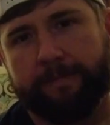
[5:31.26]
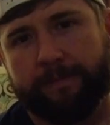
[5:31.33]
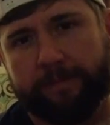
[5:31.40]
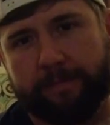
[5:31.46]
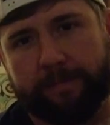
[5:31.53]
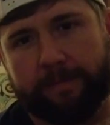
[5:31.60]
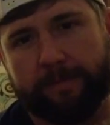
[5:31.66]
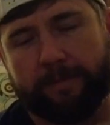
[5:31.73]

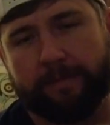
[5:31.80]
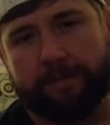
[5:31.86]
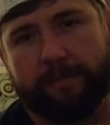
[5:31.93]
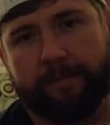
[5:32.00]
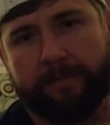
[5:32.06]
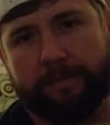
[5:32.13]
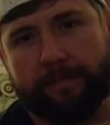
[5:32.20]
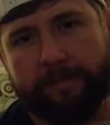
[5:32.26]

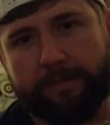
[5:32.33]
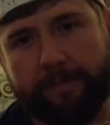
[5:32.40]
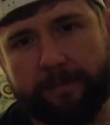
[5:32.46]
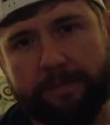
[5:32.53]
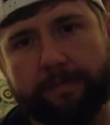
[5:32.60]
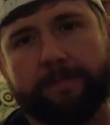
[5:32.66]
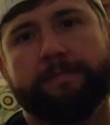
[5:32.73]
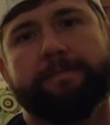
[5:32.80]

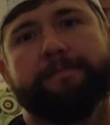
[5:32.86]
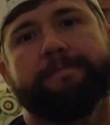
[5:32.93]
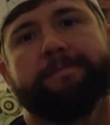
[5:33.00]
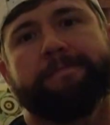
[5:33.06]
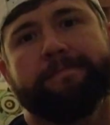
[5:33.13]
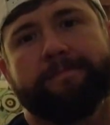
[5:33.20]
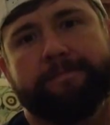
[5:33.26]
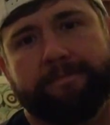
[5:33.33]

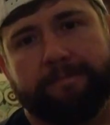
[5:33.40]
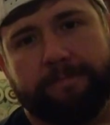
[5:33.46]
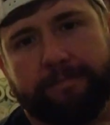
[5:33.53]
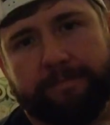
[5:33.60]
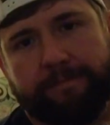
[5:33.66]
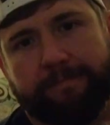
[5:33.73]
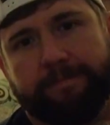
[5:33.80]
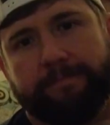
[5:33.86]

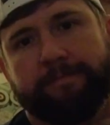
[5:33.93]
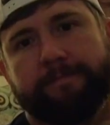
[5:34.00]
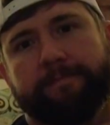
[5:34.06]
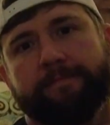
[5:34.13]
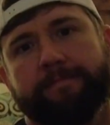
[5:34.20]
(not speaking)